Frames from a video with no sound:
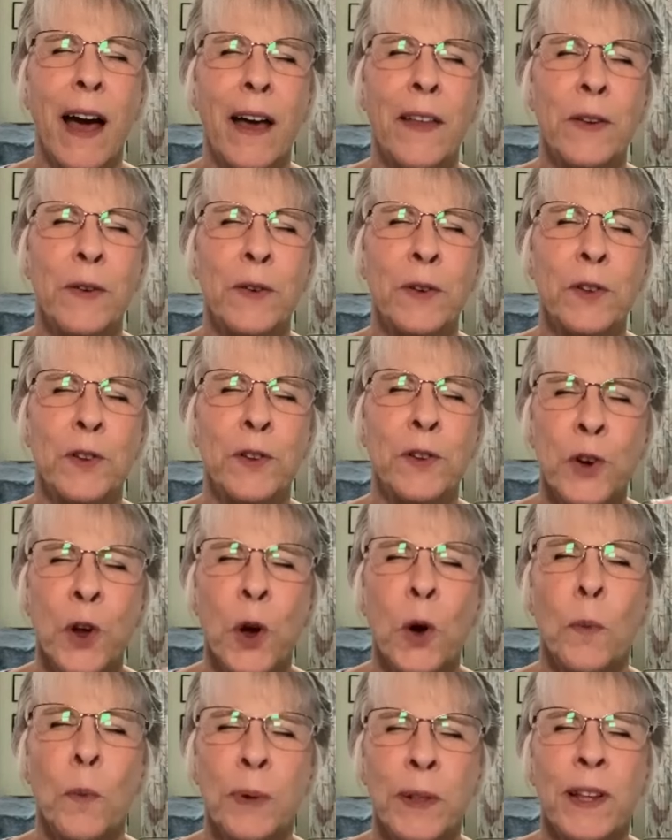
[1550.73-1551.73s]
there's
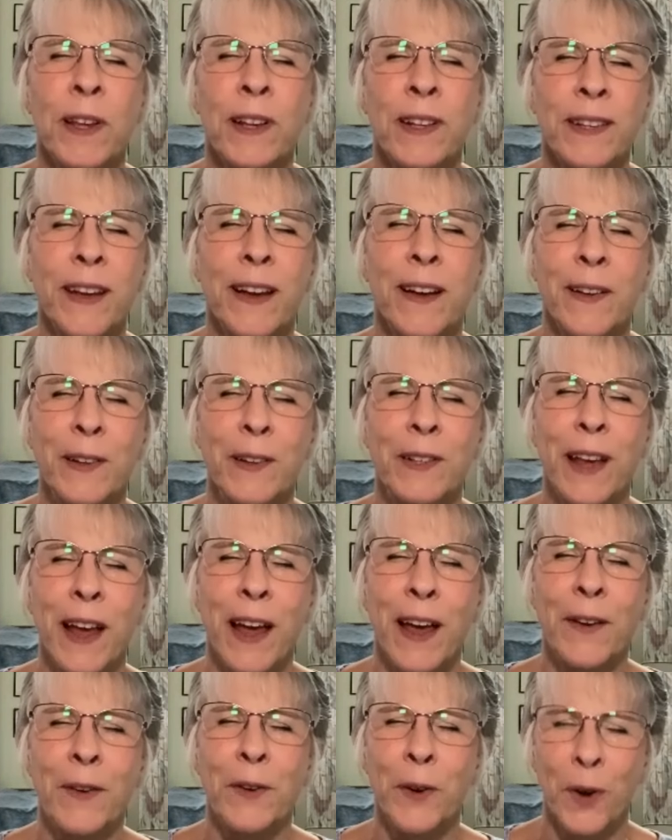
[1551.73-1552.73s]
no place else
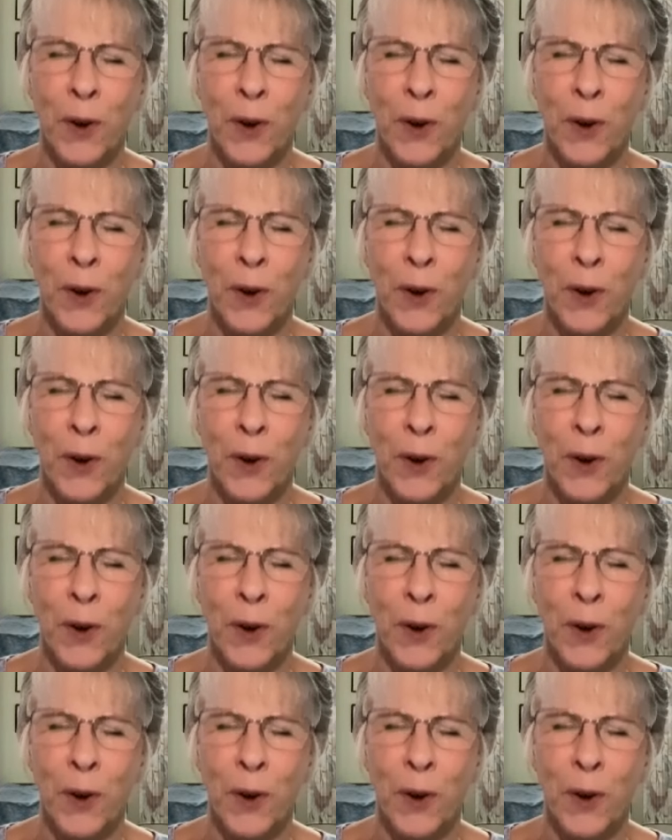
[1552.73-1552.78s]
on